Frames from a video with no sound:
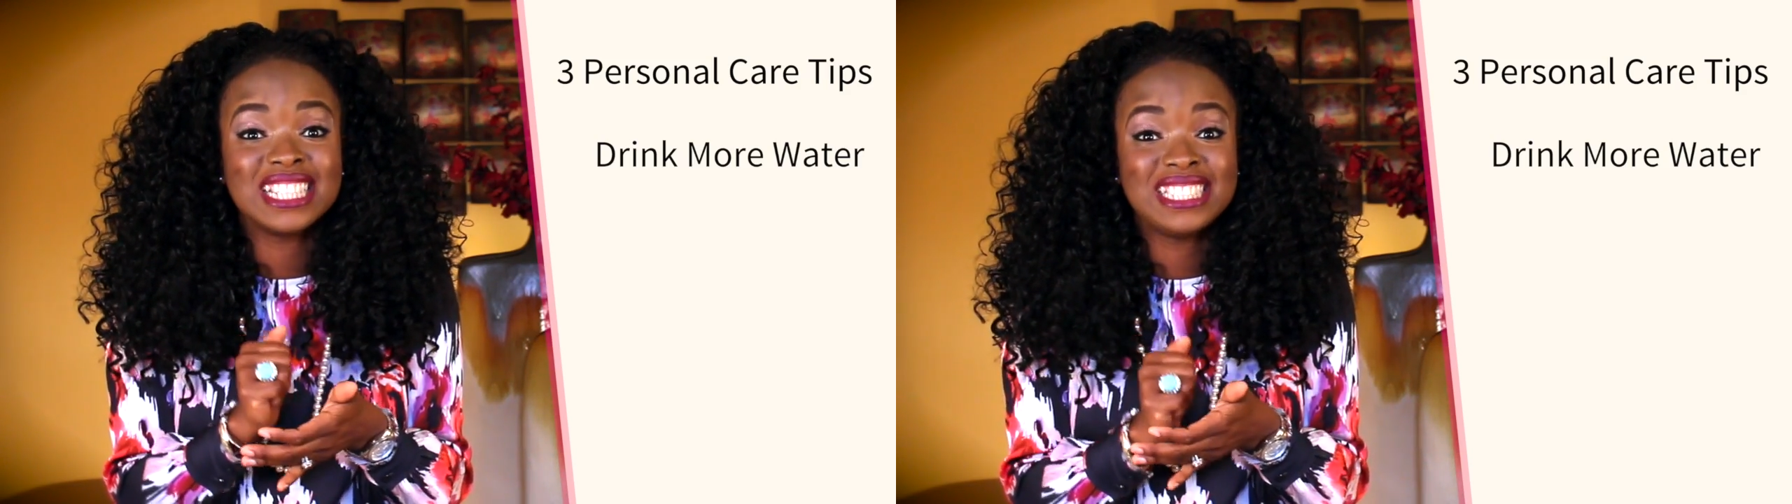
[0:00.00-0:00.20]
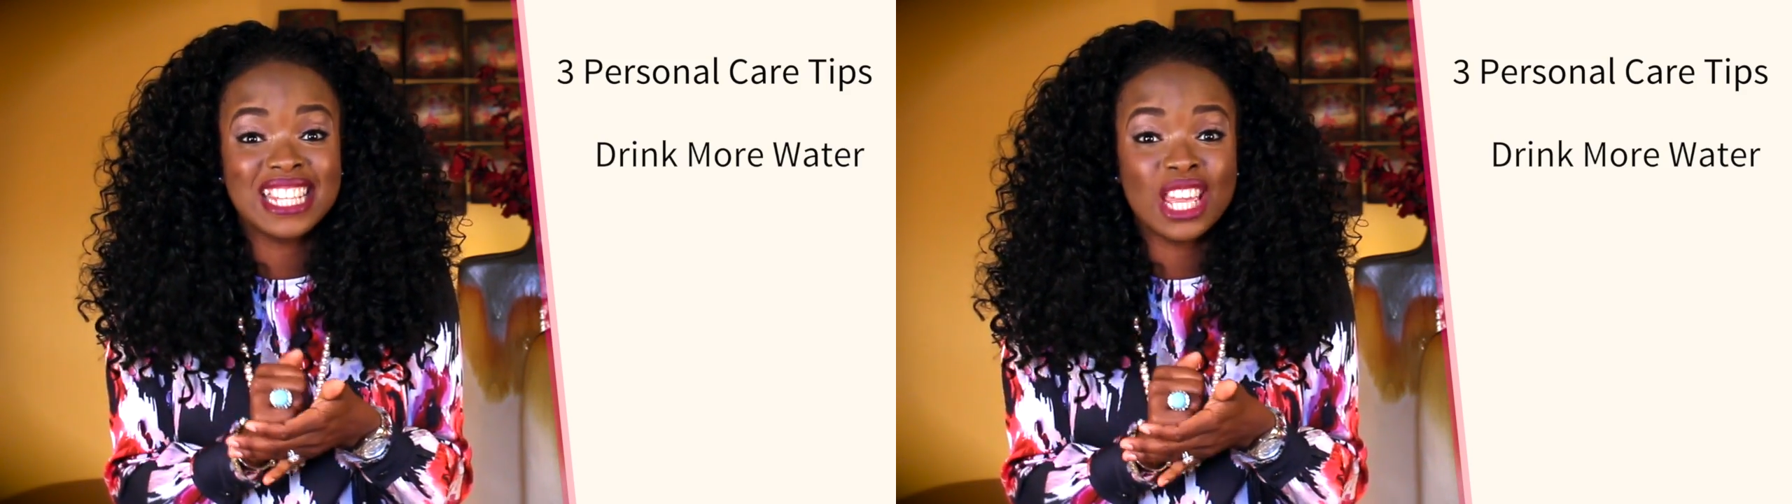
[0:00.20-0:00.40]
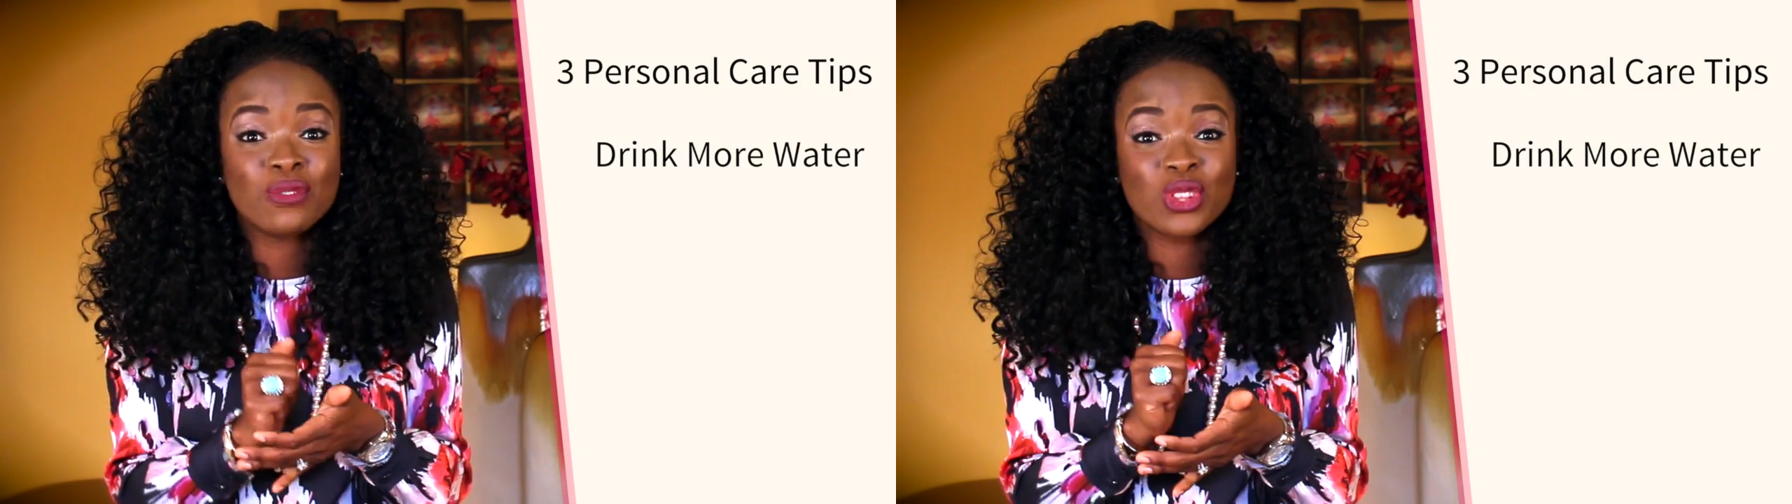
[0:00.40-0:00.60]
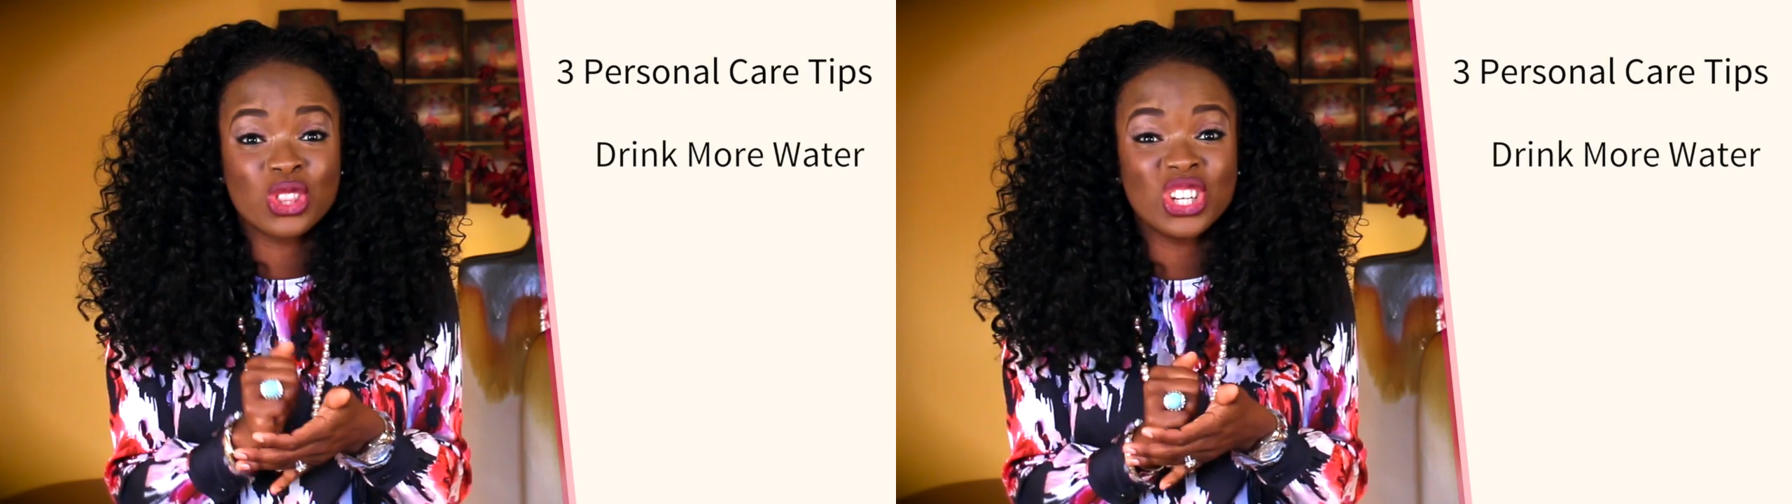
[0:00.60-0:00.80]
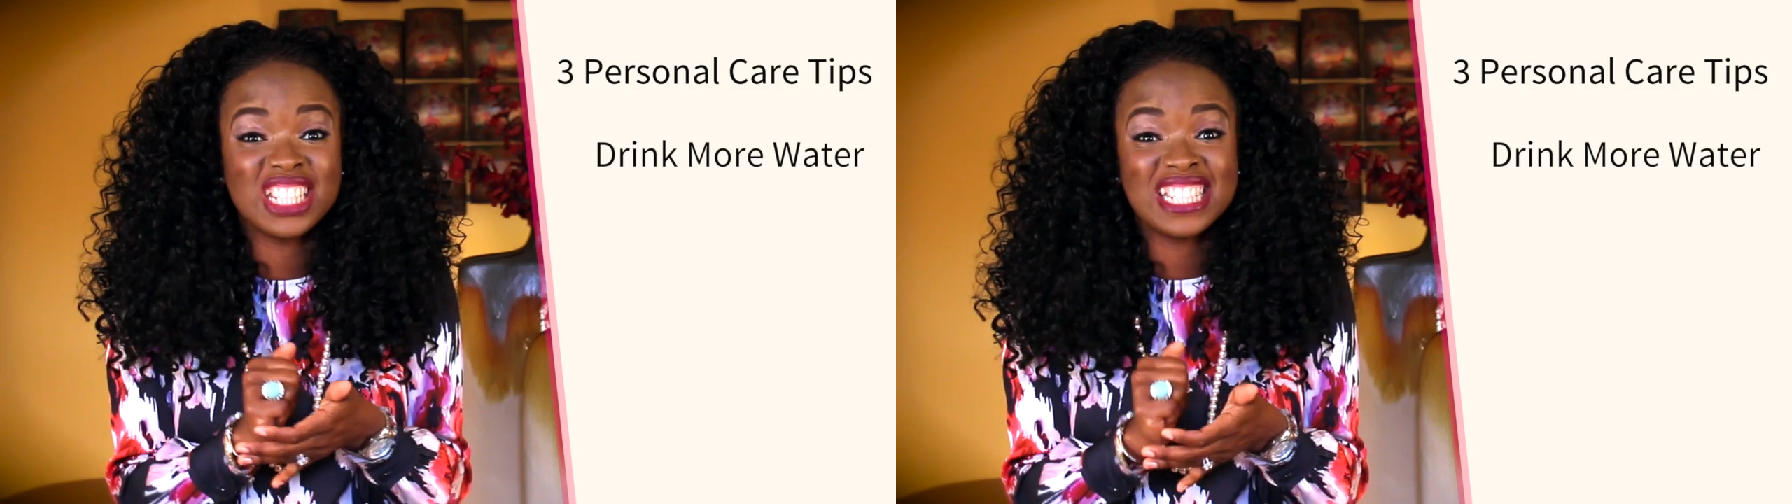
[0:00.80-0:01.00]
a day for
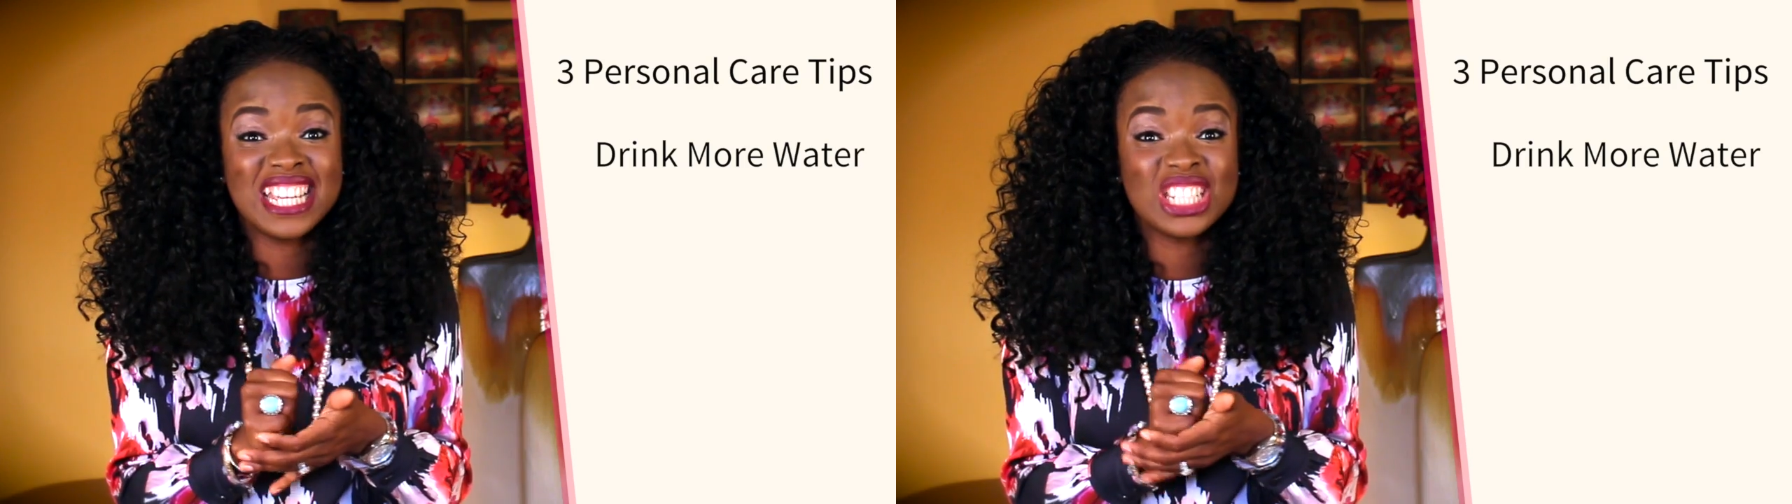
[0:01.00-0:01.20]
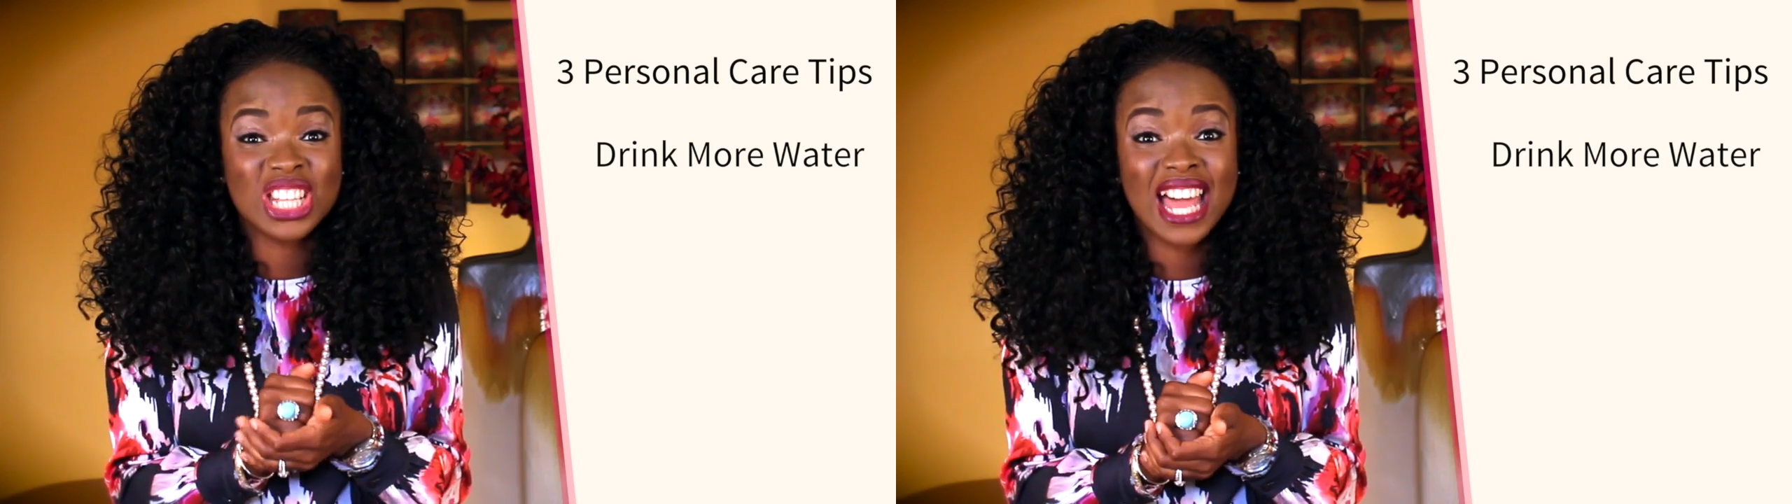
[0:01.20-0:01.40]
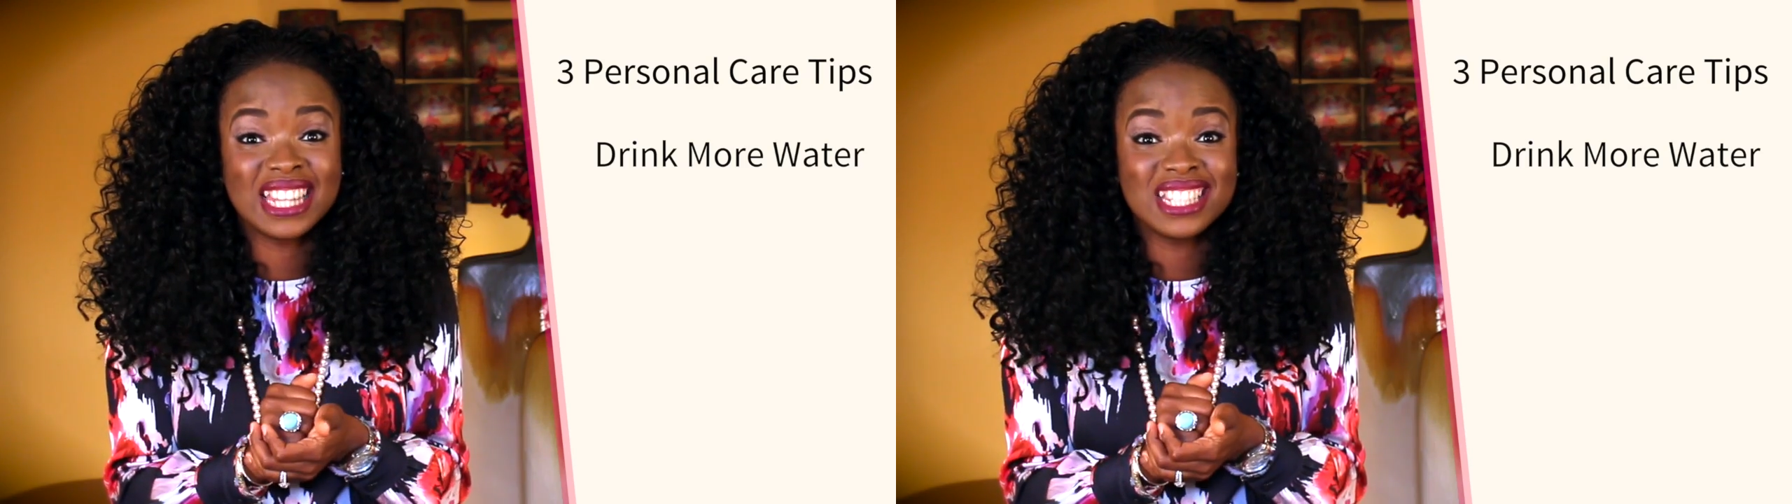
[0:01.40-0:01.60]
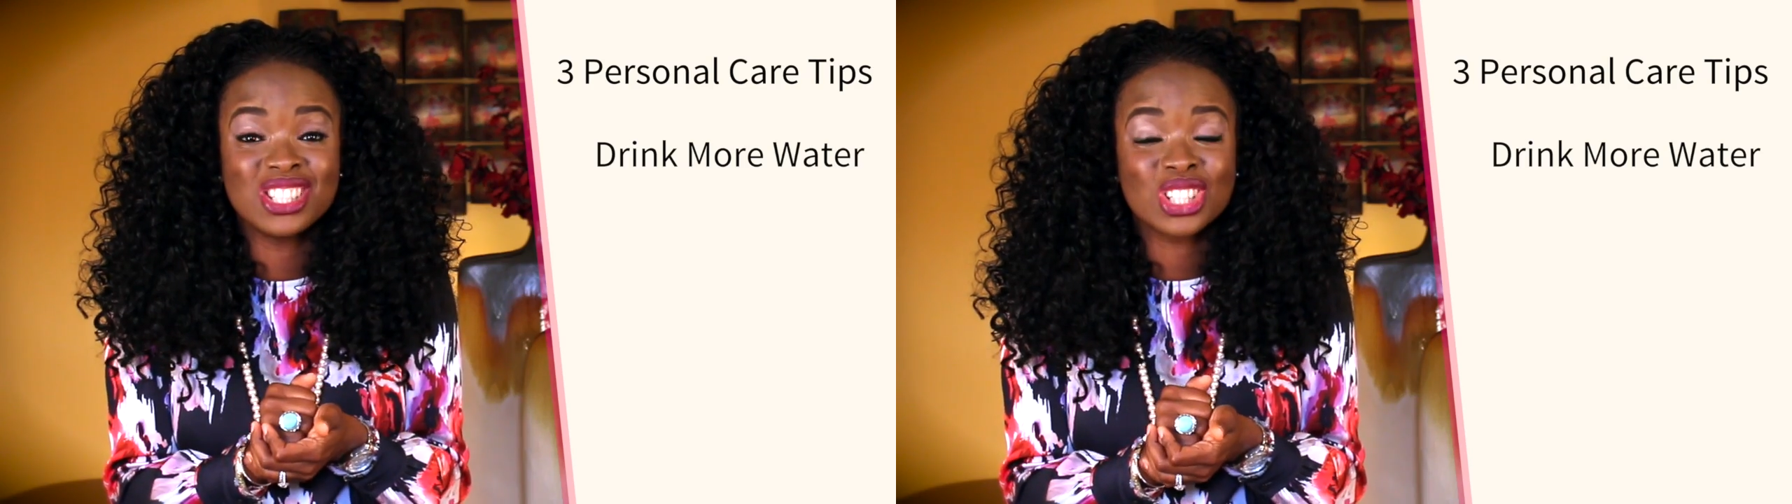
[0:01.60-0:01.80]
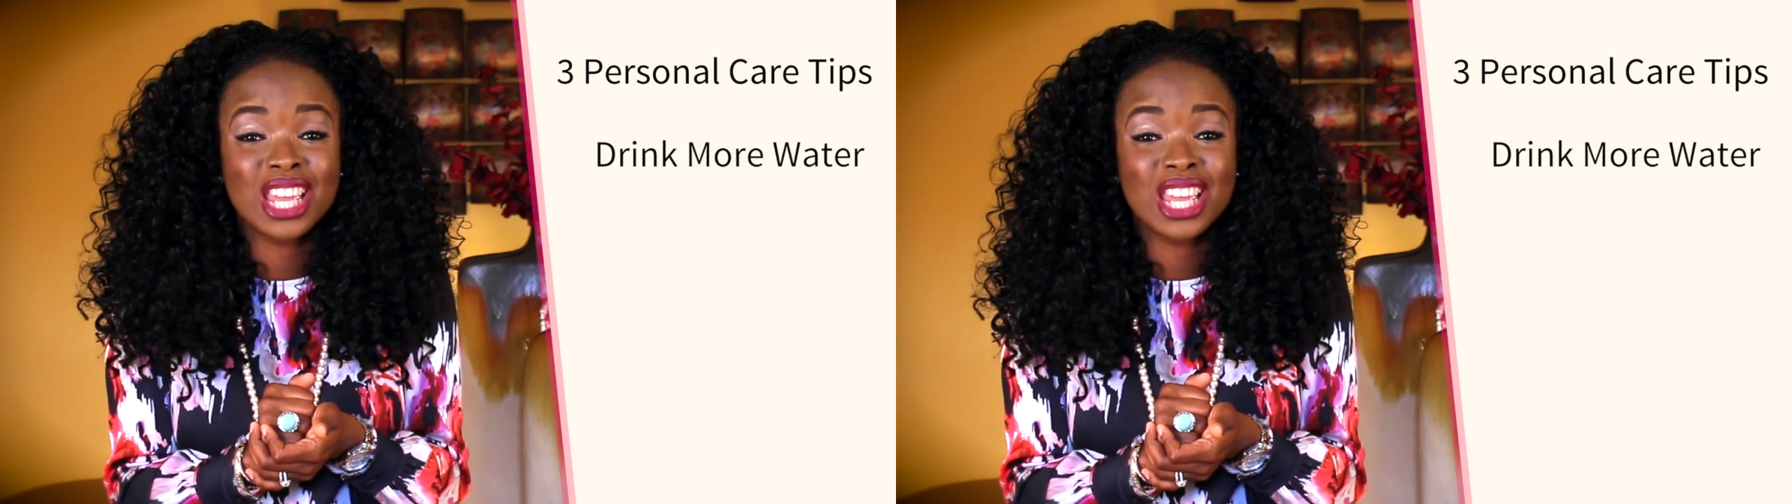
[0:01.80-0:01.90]
30-day challenge.